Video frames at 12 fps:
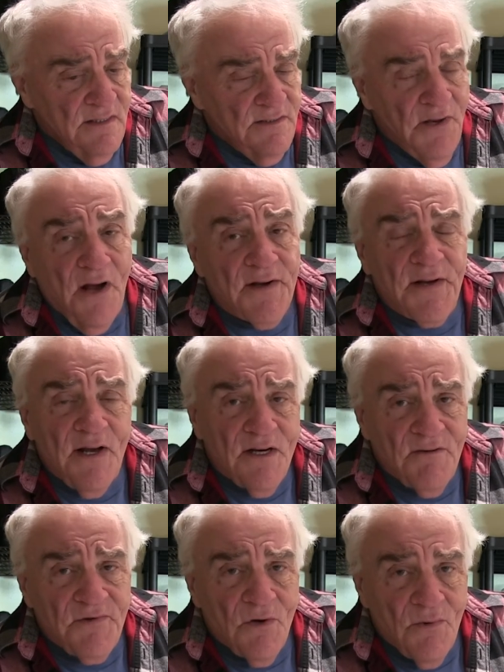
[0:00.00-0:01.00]
doggone
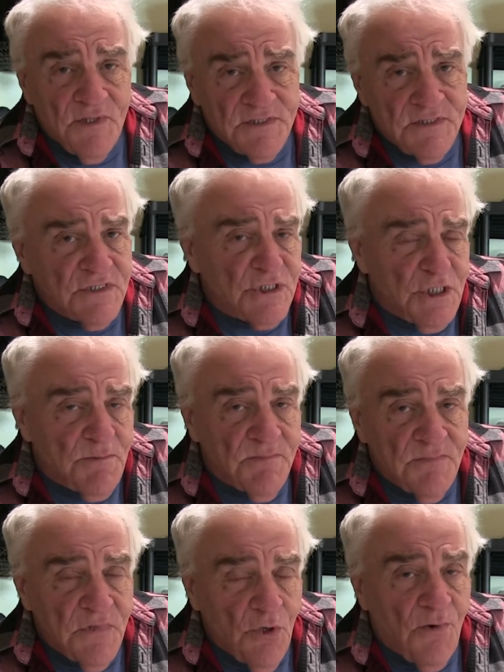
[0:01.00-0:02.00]
if there wasn't
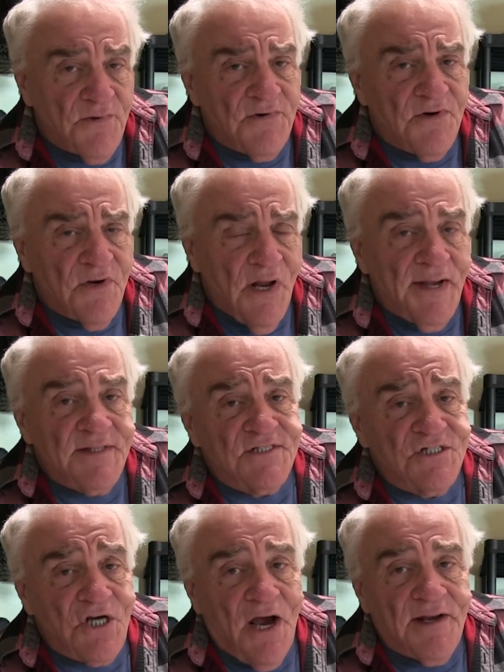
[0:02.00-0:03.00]
some northern lights
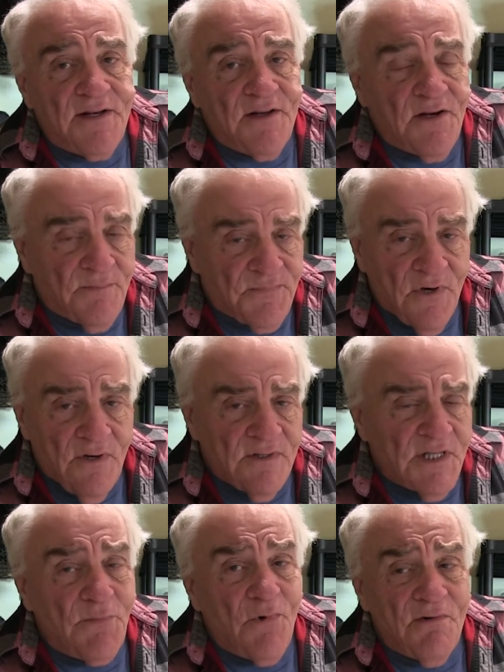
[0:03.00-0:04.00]
shining up there,
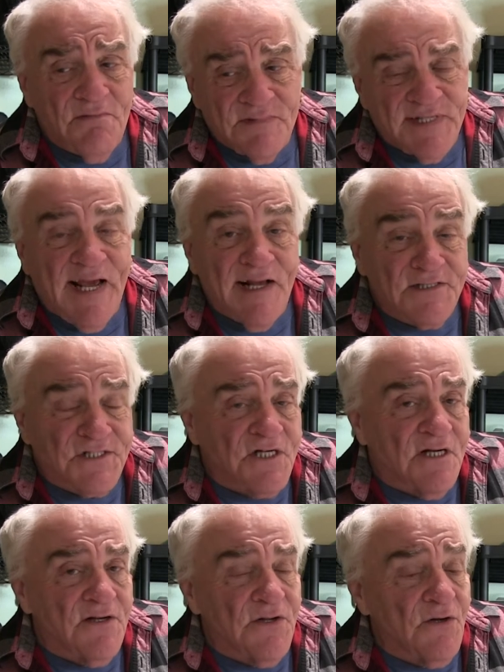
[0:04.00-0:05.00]
and they were
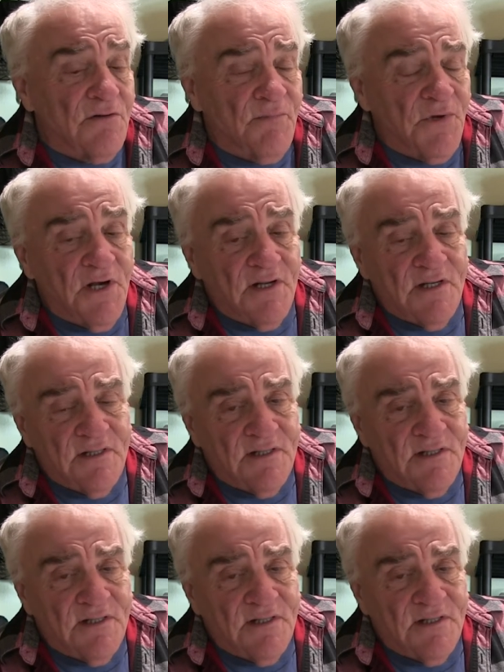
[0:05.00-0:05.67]
dancing a little bit.